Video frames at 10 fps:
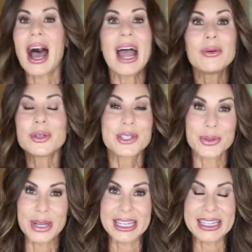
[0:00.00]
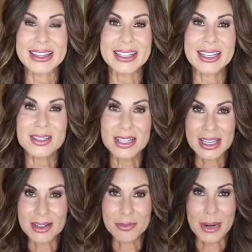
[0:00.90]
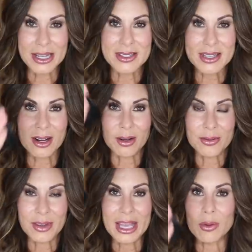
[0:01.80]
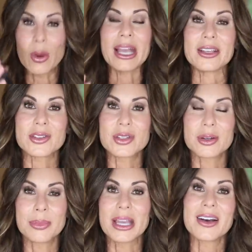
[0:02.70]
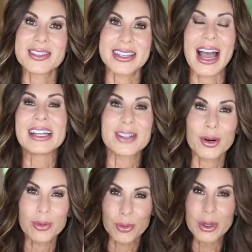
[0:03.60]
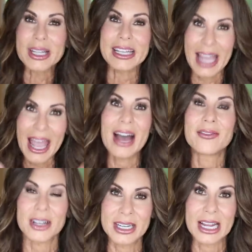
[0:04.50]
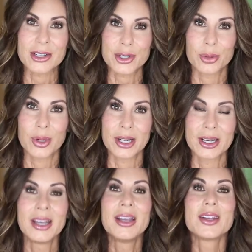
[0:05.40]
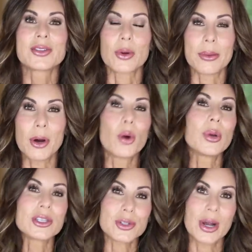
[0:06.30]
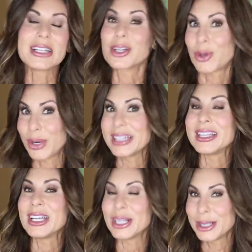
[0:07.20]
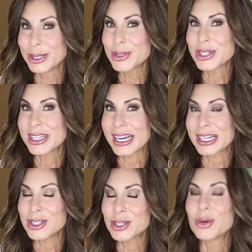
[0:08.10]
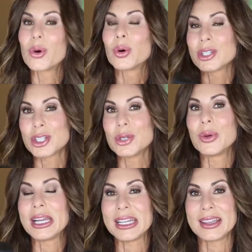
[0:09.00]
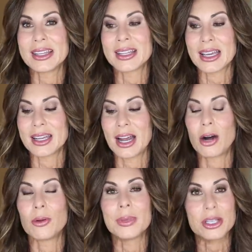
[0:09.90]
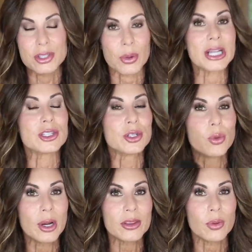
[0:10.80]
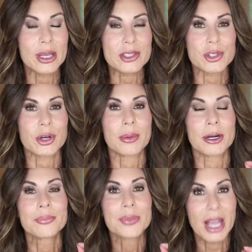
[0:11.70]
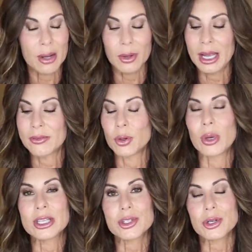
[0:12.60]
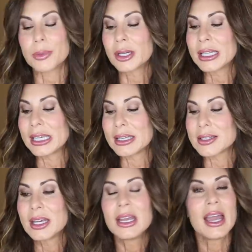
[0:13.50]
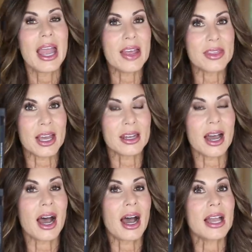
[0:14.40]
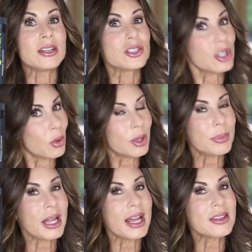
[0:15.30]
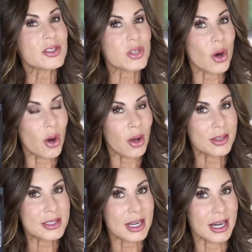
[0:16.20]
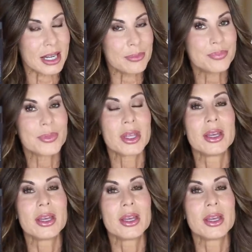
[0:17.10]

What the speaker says: I will do anything to give myself a waist because I don't really have a natural one. So I'm always trying to create the illusion that I do or do anything that can help me. So I do wear the waist trimmer. I will have the waist trimmer linked. And then I don't apply this all the time.